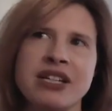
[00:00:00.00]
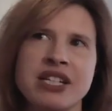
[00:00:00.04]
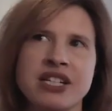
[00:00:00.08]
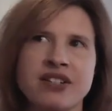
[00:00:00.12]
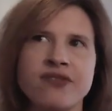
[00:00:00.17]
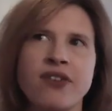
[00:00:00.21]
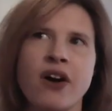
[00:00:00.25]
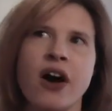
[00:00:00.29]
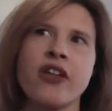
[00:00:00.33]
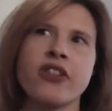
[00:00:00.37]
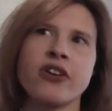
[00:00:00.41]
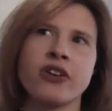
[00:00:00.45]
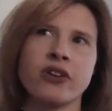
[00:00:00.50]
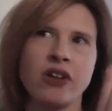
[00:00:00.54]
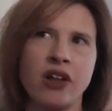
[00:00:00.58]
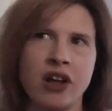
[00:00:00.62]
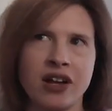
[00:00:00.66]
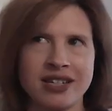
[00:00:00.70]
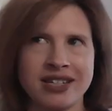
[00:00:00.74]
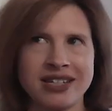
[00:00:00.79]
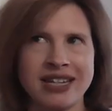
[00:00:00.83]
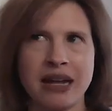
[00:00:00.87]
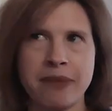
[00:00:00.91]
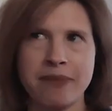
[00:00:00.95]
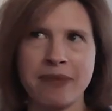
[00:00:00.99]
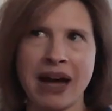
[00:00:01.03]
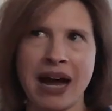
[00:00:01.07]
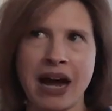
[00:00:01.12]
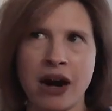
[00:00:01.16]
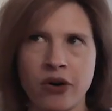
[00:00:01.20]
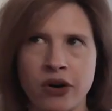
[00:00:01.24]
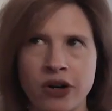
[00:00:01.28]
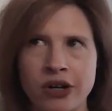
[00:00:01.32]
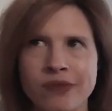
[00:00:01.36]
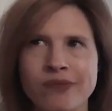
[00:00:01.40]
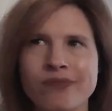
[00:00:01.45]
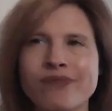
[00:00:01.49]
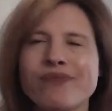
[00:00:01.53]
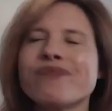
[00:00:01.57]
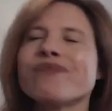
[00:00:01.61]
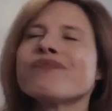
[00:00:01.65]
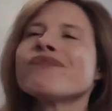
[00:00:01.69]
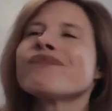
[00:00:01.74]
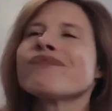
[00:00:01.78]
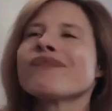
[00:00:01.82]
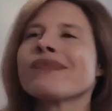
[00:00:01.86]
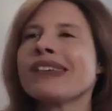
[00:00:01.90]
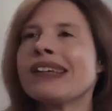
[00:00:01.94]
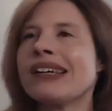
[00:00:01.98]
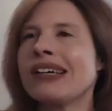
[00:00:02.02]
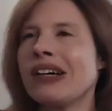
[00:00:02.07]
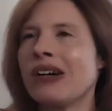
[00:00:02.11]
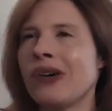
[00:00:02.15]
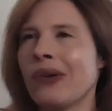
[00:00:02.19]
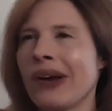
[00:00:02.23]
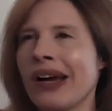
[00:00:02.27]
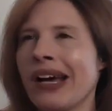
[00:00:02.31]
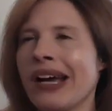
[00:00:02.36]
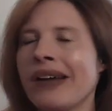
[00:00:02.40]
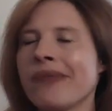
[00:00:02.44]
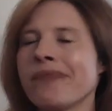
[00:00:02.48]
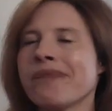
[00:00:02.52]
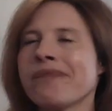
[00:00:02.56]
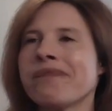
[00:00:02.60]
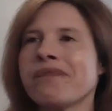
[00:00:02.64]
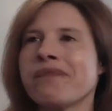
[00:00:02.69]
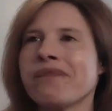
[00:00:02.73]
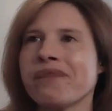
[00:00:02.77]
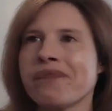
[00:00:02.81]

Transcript: his father lost that power. Okay.